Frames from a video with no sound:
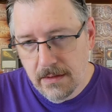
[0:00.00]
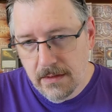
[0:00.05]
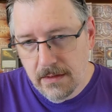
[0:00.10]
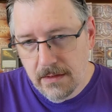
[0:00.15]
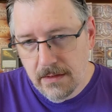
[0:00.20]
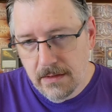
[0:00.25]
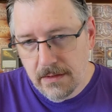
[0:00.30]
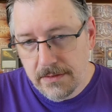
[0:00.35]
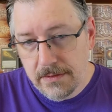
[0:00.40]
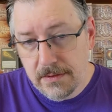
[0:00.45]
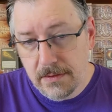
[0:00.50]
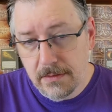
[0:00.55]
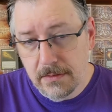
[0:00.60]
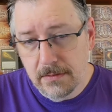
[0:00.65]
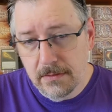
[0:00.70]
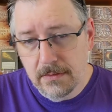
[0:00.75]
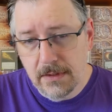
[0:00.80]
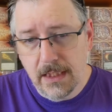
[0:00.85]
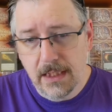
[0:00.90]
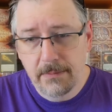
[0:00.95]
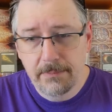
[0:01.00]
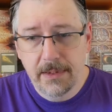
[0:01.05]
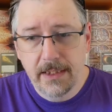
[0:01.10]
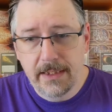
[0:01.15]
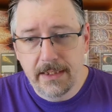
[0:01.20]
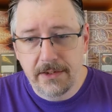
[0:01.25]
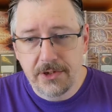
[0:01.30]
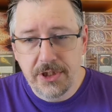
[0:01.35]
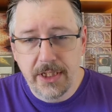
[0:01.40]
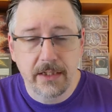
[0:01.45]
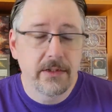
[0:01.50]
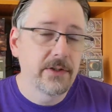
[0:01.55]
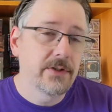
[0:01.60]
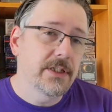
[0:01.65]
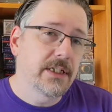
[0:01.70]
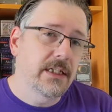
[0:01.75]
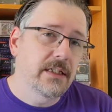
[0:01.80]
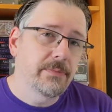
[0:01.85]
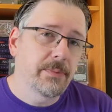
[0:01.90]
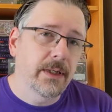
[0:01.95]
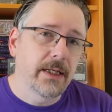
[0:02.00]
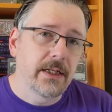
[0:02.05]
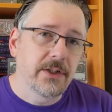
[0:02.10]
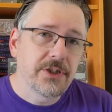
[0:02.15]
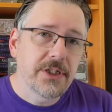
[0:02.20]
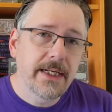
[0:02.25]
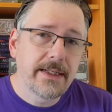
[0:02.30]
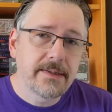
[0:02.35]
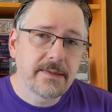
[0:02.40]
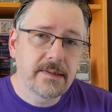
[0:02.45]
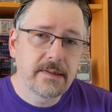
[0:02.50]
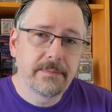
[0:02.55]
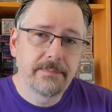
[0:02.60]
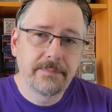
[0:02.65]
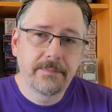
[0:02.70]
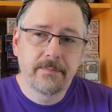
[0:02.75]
So I'm playing checkers. He's playing chess.